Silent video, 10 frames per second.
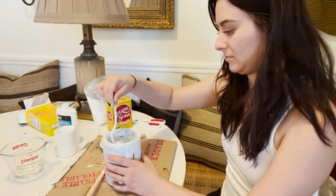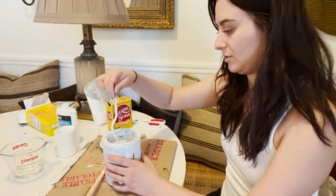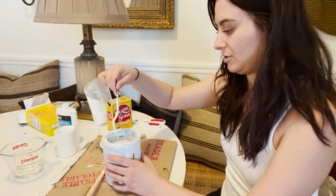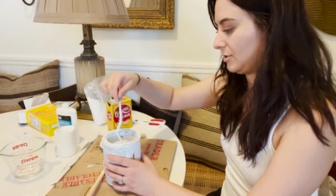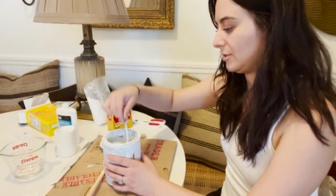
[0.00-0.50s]

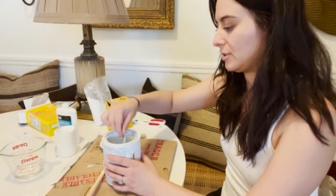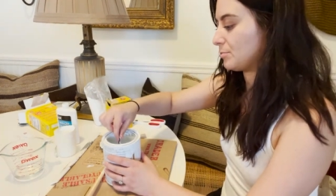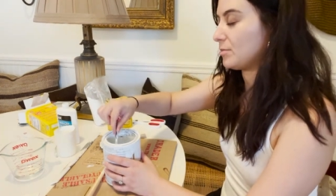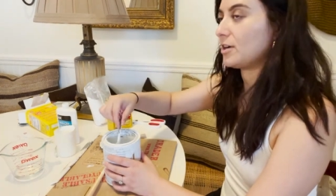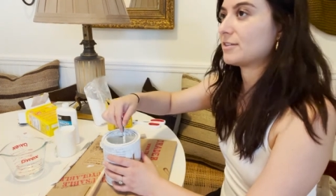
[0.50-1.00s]
Should have
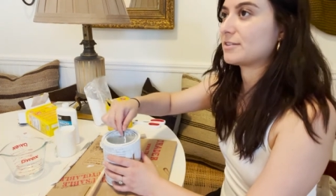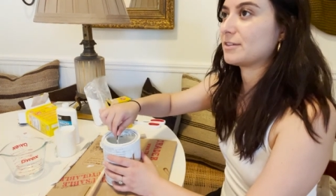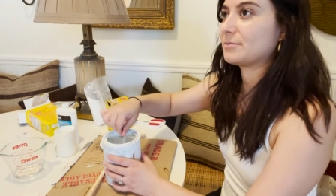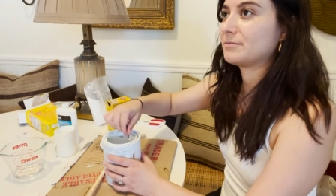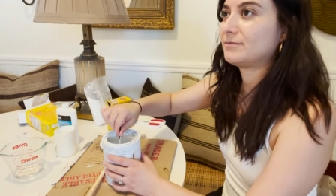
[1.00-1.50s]
just bought
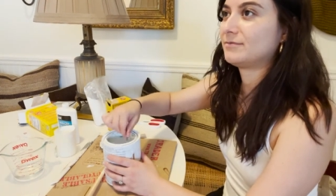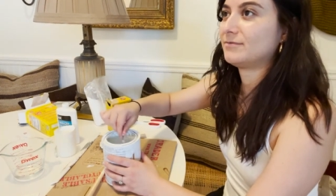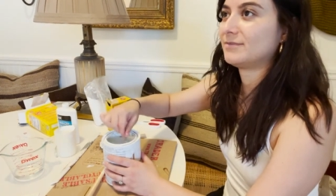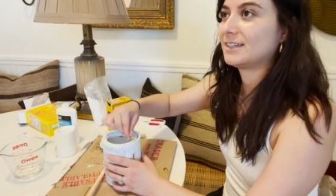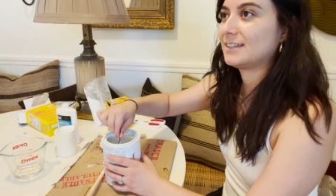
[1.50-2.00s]
some.
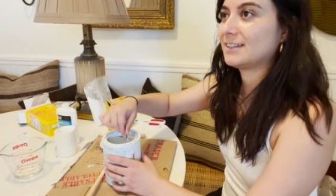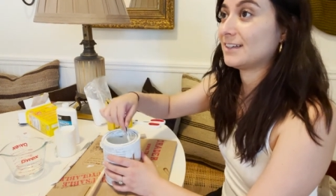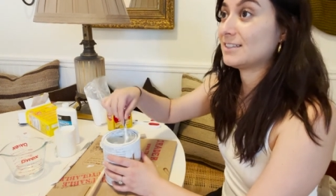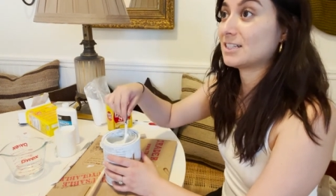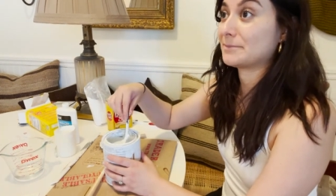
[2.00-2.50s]

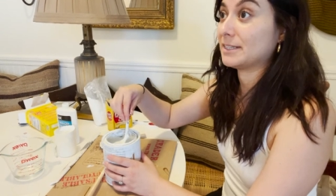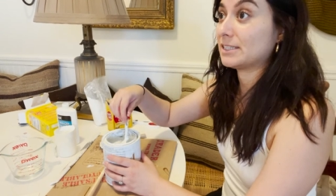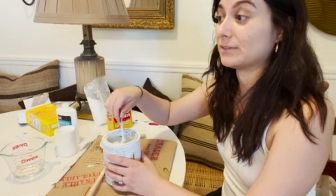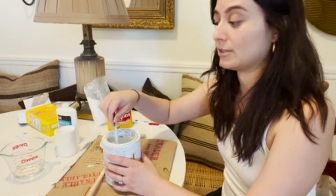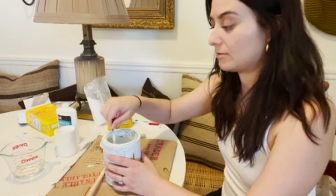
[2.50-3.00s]
It's
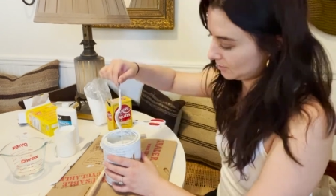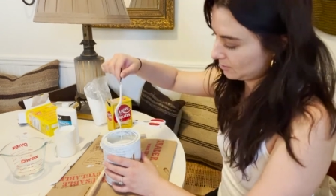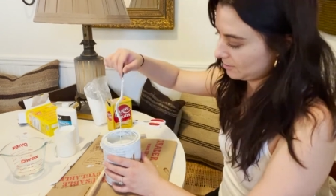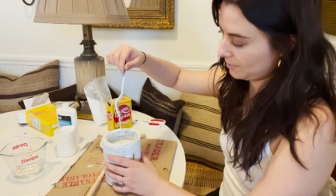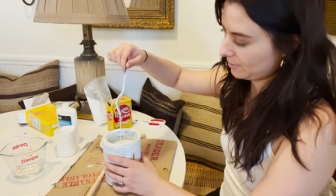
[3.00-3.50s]
expensive though.
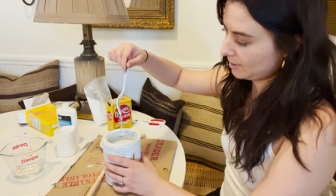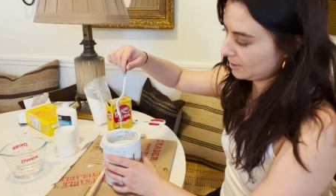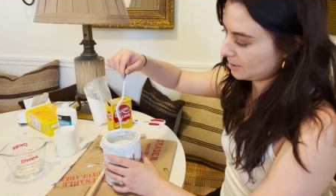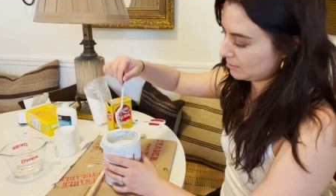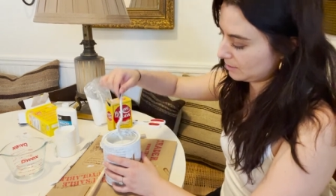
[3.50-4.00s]
All right, we're
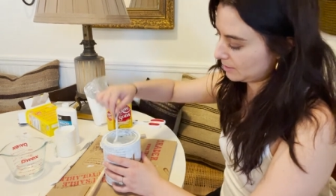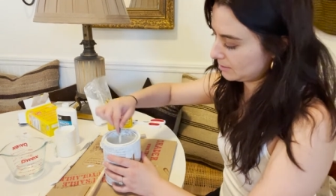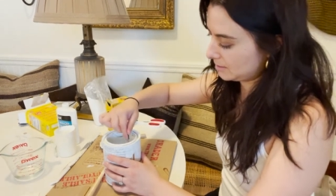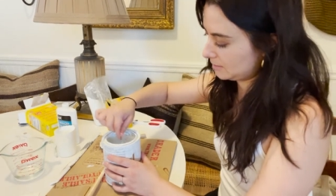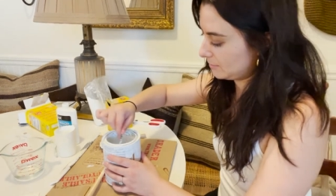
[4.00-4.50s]
gonna go with
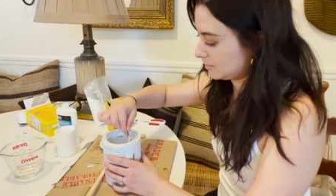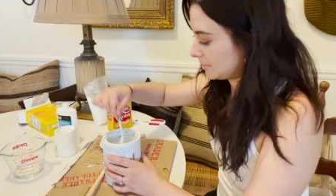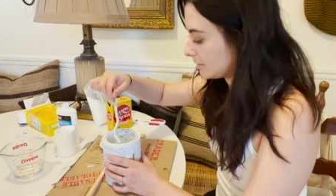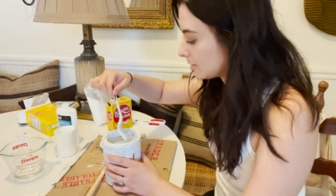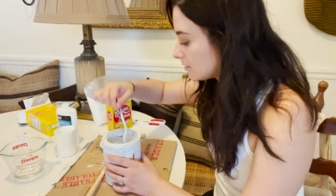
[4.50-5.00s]
this. This feels better.